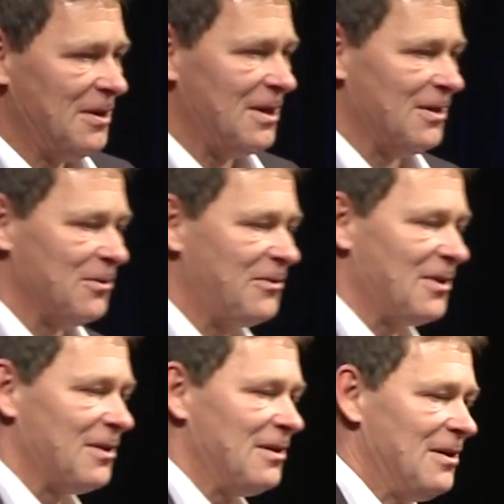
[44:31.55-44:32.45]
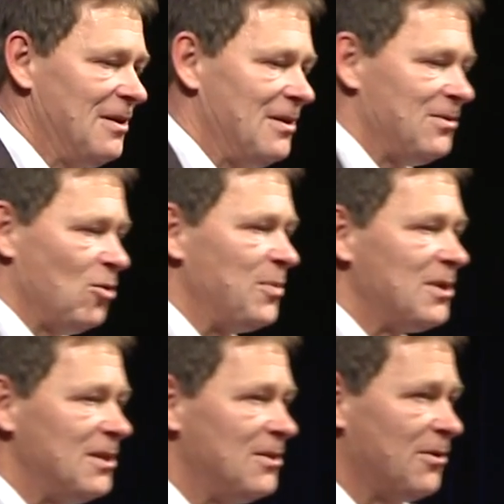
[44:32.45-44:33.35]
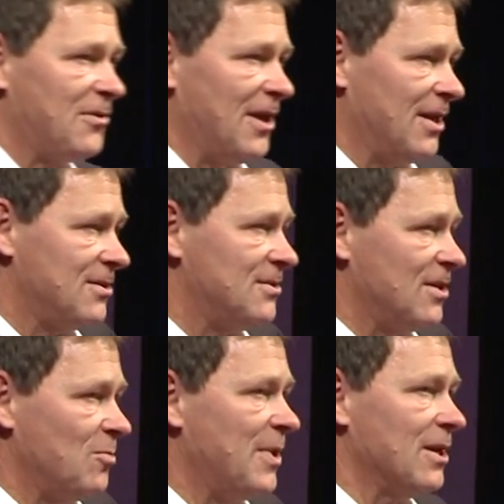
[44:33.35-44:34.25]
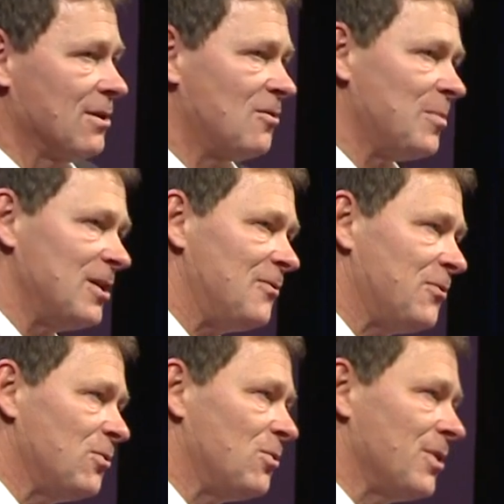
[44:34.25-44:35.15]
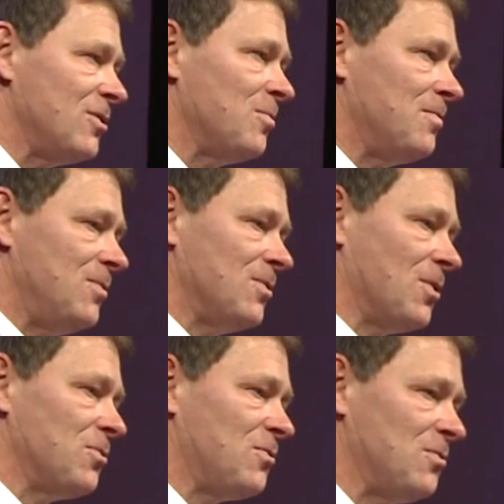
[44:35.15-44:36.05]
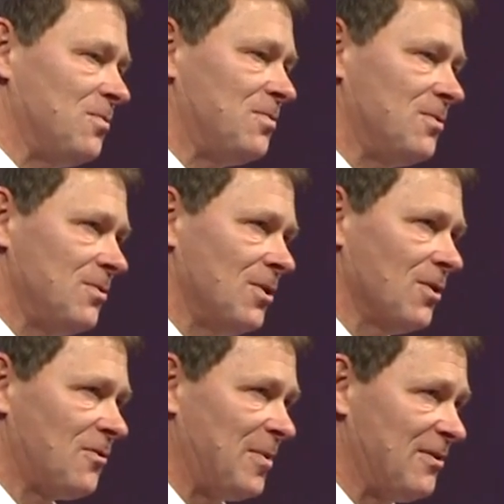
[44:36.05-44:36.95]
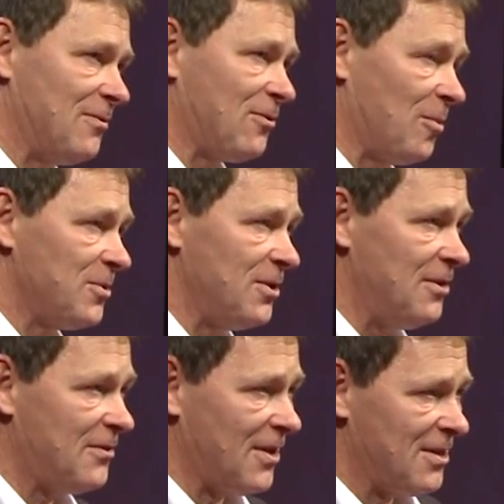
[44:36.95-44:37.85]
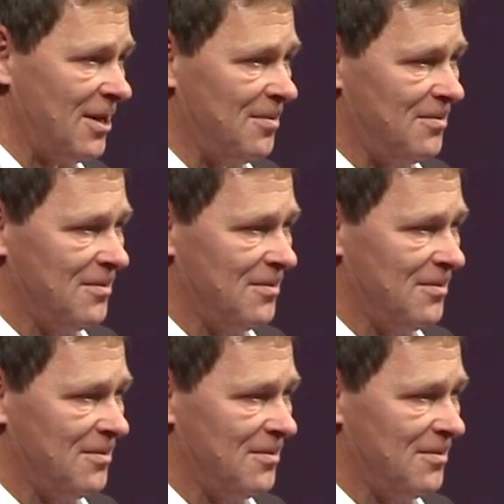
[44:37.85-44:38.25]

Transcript: Uh, those are typically those are engines that you pay a lot of money for and you, you go to you know, expensive companies and they